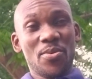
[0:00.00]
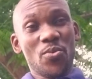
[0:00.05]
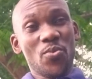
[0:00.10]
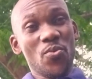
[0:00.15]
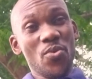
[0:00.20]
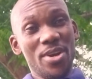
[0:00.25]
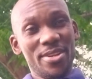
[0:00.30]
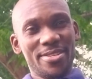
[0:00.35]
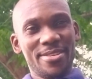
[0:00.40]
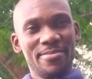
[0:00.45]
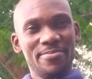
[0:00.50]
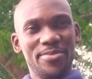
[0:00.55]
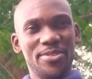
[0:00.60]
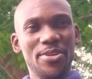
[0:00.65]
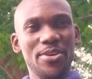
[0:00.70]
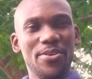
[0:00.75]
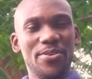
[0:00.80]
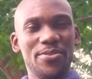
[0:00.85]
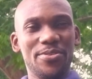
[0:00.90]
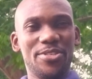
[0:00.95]
Welcome
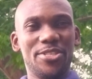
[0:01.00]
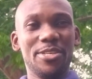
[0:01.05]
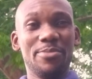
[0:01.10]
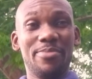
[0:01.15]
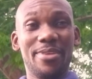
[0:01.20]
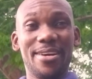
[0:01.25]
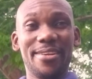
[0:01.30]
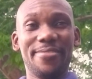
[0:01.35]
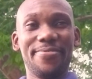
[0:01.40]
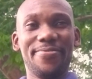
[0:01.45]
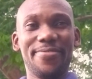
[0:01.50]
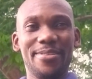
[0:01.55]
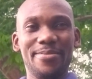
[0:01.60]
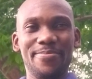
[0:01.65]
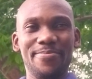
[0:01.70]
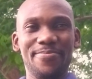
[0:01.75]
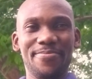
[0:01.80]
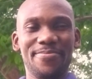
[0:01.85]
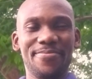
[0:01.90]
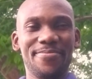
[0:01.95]
to Shambani
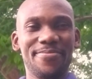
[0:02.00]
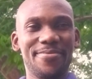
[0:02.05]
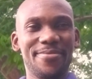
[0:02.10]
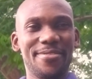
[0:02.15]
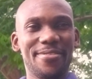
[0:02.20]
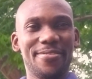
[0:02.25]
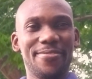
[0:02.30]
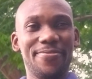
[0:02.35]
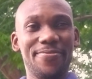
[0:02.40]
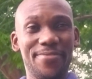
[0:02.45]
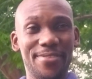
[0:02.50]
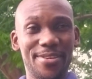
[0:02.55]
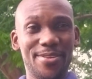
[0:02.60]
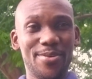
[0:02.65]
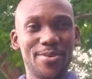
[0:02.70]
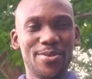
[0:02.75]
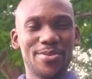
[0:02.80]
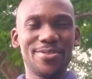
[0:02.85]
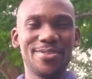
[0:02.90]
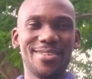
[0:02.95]
Farm,
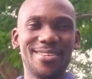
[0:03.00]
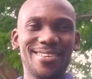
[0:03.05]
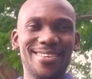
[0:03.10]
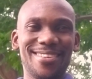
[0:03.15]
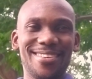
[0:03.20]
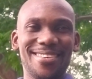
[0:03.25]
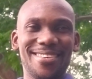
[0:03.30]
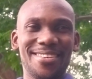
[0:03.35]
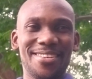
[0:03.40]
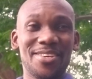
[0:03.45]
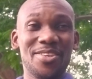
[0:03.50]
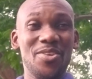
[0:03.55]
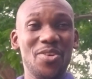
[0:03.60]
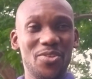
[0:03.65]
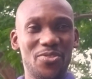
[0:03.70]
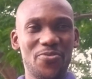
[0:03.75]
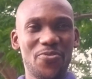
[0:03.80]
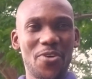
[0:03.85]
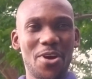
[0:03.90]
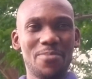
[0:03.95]
fellow
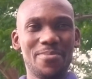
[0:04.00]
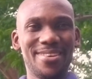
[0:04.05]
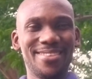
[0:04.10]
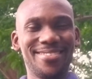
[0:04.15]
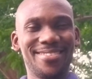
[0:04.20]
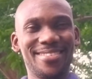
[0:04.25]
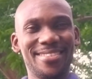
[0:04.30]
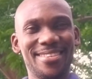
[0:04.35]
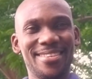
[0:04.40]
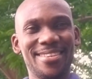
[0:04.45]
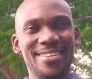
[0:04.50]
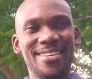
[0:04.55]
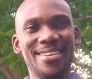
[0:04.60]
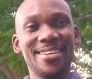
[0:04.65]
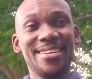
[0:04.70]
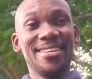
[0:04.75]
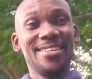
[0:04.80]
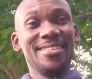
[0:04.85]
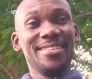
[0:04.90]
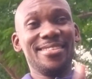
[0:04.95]
goat farmers.
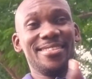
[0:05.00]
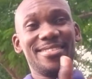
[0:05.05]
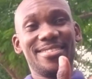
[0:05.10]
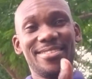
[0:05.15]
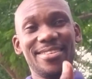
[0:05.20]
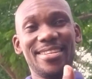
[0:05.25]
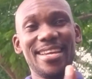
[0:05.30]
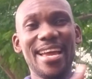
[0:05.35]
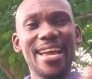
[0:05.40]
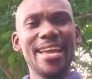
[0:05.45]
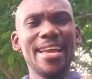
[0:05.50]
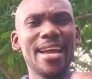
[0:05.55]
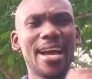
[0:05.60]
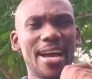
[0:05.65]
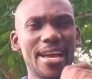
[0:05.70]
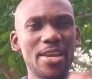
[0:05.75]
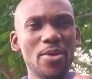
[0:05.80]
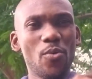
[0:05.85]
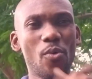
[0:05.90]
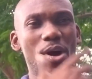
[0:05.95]
Today
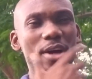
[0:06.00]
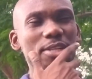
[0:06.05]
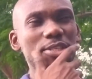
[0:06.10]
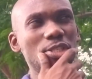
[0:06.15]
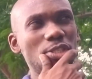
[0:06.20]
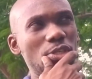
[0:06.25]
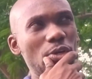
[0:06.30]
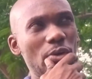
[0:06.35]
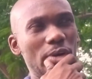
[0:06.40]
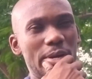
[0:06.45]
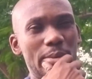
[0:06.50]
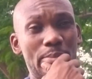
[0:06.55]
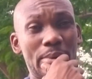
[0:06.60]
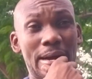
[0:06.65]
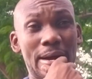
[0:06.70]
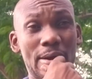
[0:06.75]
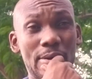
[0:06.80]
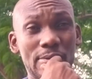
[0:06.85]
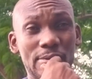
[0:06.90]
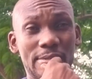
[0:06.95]
I want to talk
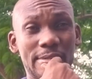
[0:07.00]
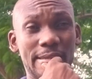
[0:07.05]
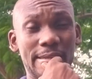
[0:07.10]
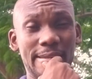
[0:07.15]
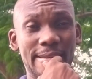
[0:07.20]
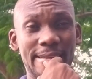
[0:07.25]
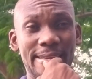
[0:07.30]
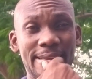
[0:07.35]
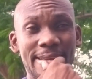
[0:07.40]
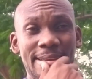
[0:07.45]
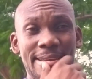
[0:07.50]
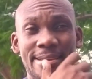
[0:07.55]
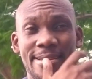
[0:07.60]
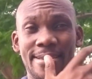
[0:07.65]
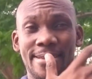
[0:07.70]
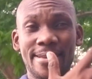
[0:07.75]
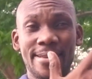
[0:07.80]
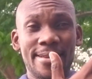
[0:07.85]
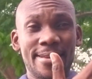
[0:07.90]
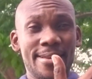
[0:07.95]
about
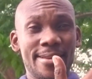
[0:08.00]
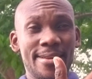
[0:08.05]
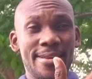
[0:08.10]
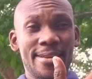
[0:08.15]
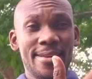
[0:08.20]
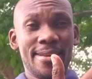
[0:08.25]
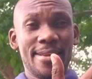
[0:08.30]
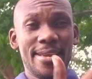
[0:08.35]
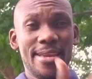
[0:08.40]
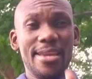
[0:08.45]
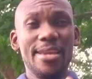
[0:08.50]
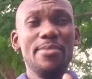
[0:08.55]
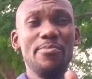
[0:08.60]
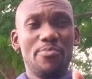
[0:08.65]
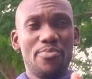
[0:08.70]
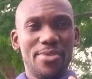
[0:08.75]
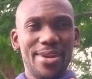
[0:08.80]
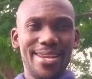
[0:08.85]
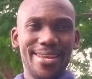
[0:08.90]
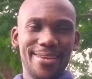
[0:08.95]

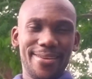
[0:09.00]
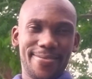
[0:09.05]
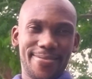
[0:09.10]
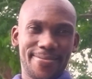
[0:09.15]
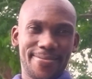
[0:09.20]
inbreeding.